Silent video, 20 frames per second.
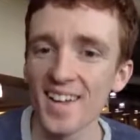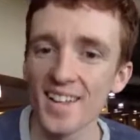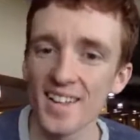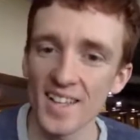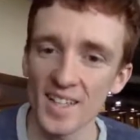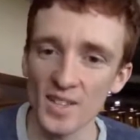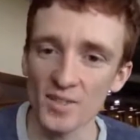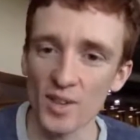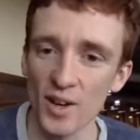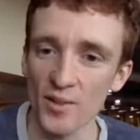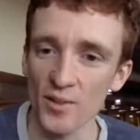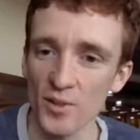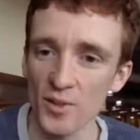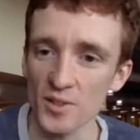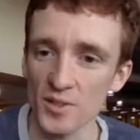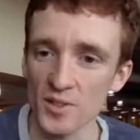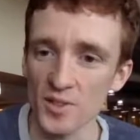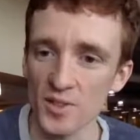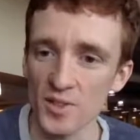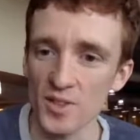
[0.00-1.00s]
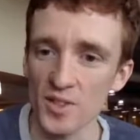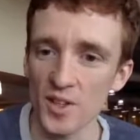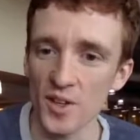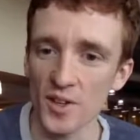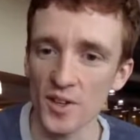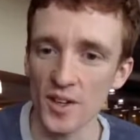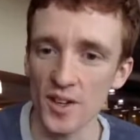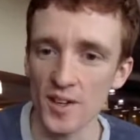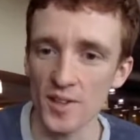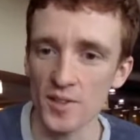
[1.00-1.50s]
next 5 questions?
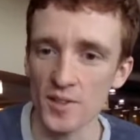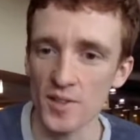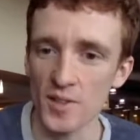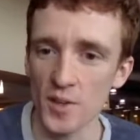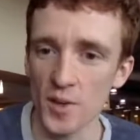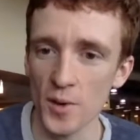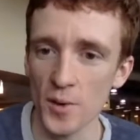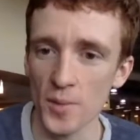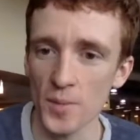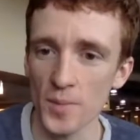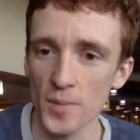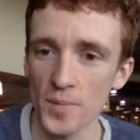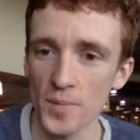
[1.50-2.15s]
Okay, so